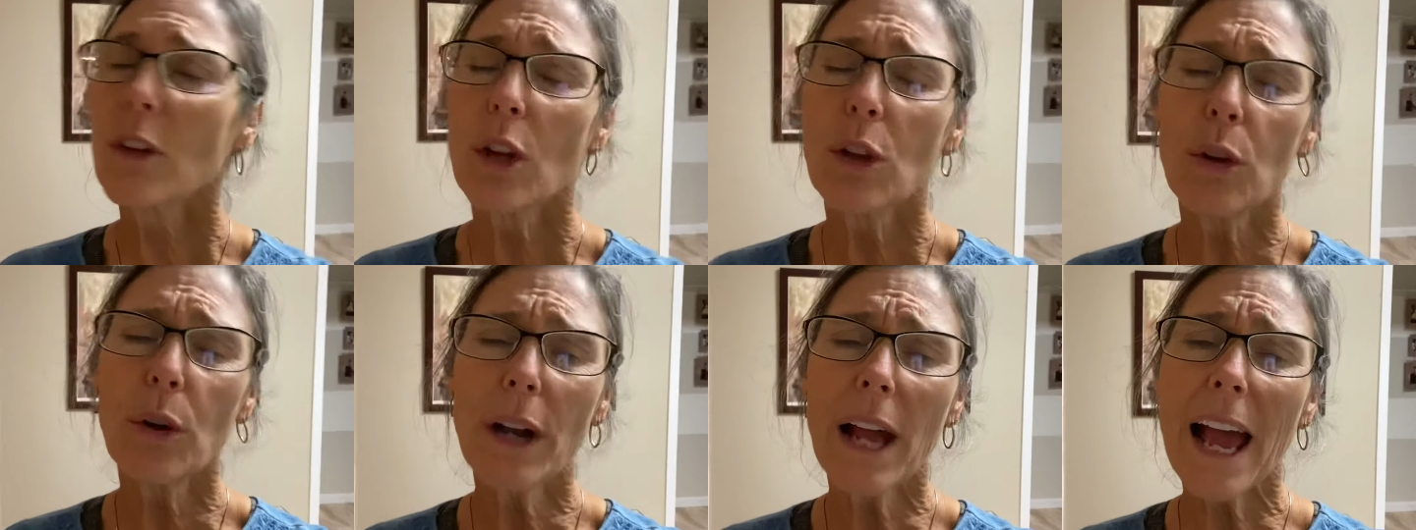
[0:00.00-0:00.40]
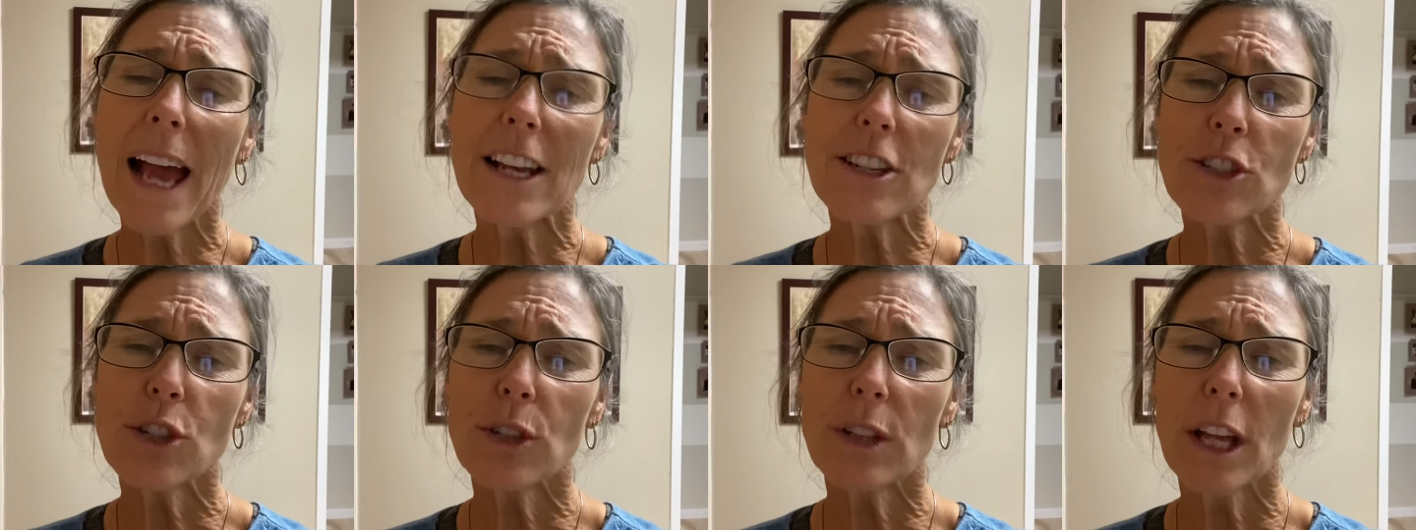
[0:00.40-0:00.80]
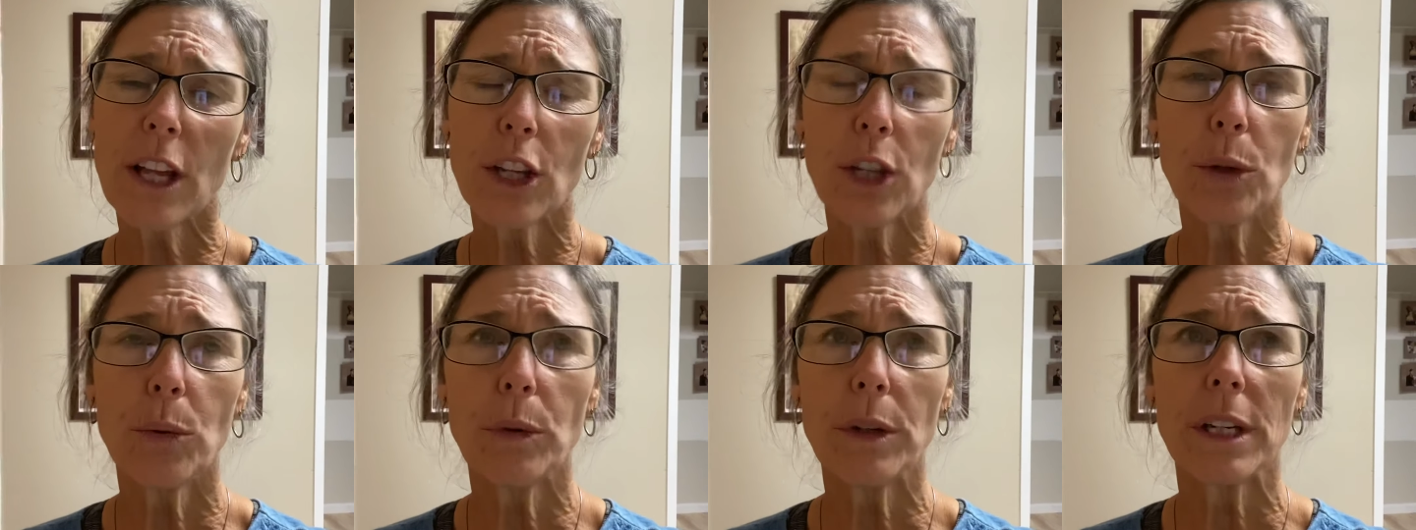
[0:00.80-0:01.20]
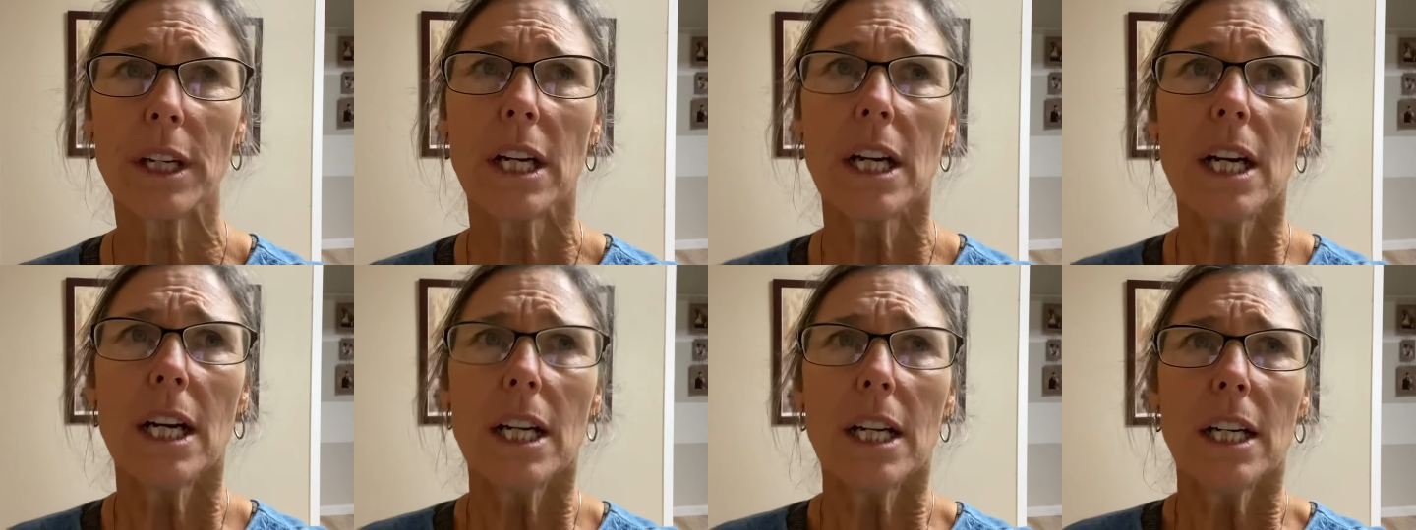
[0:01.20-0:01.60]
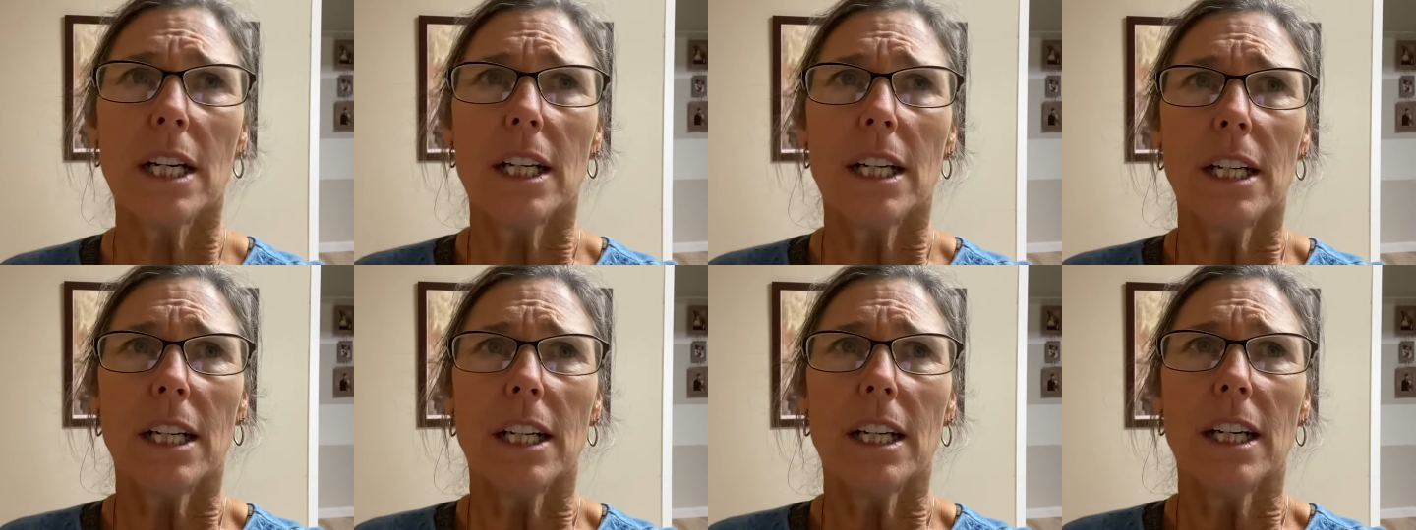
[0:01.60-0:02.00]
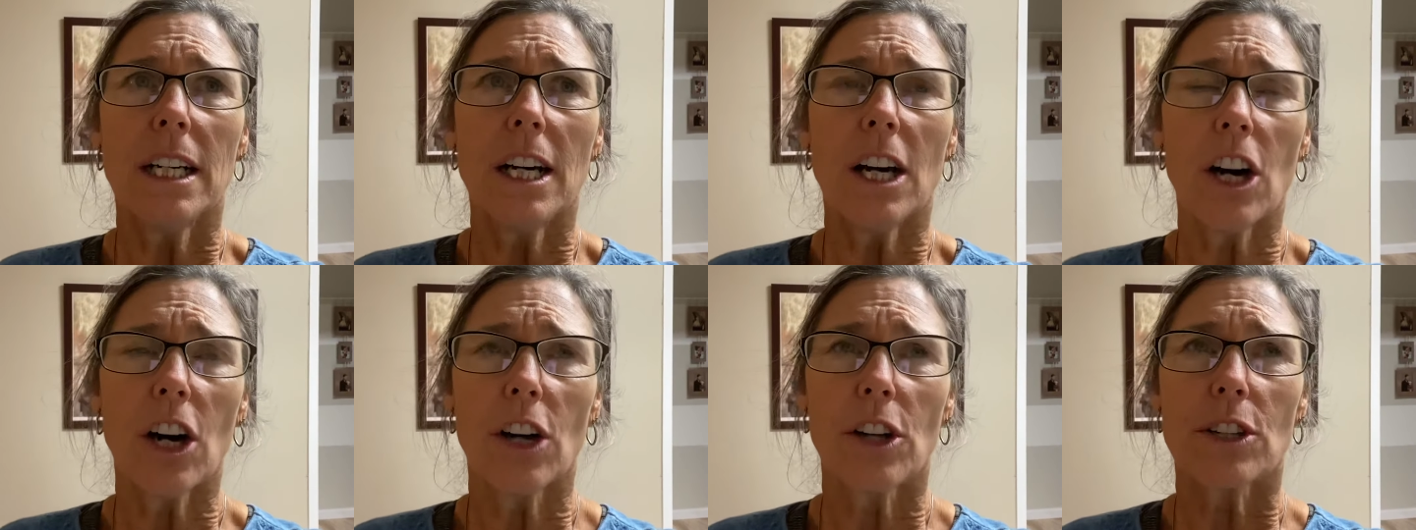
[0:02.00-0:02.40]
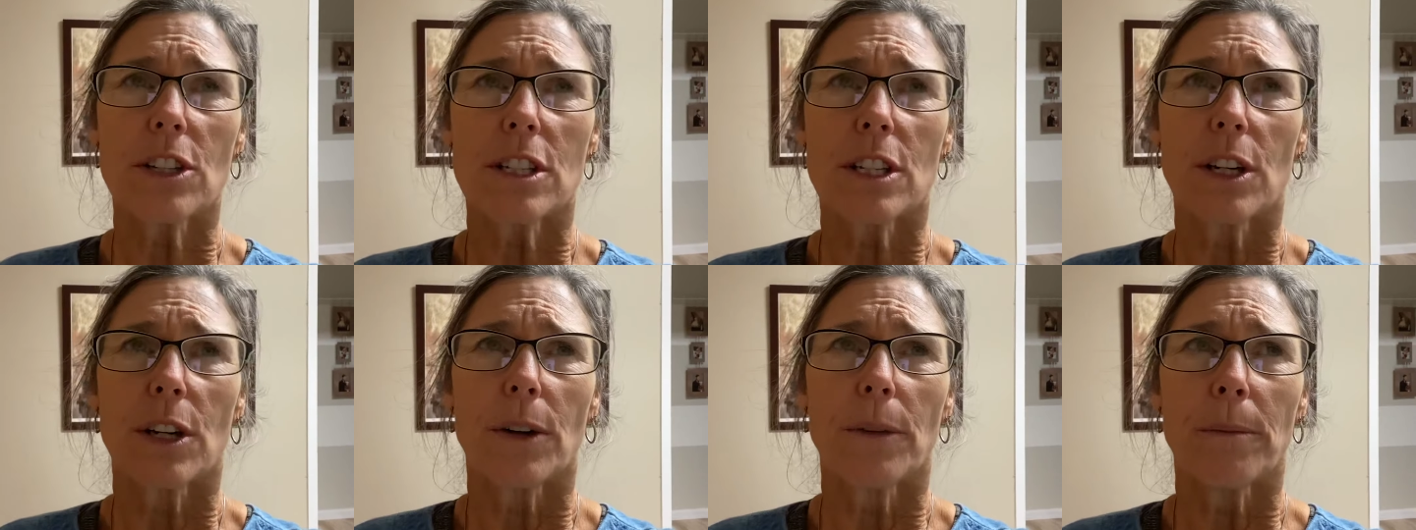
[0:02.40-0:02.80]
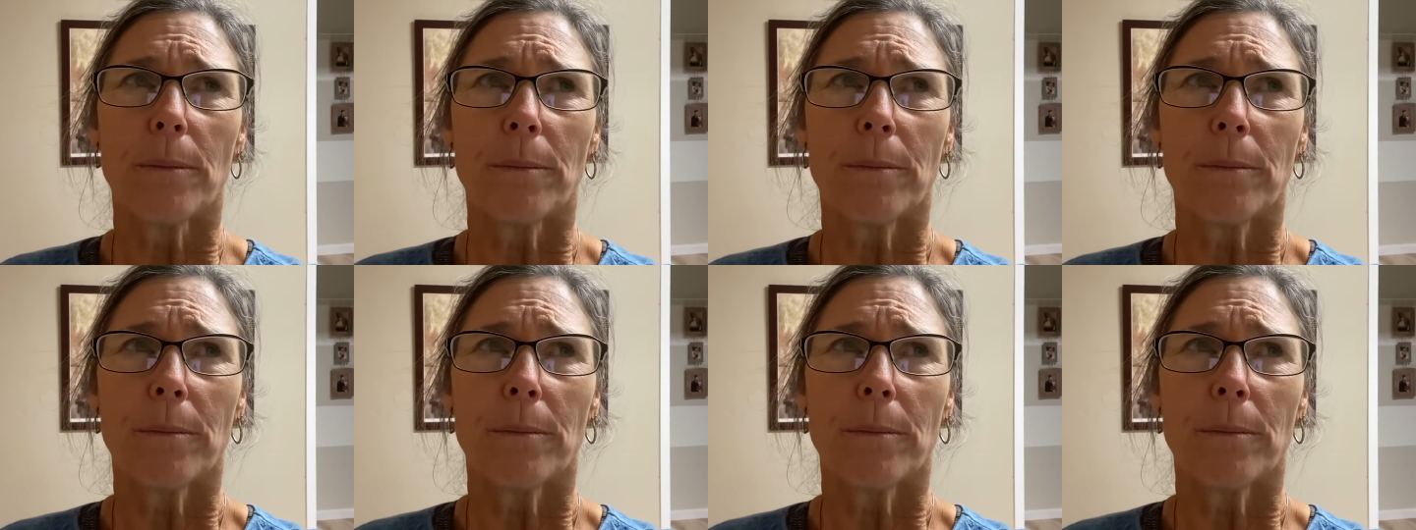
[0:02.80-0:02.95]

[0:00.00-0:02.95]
Lord, I ask you that you would also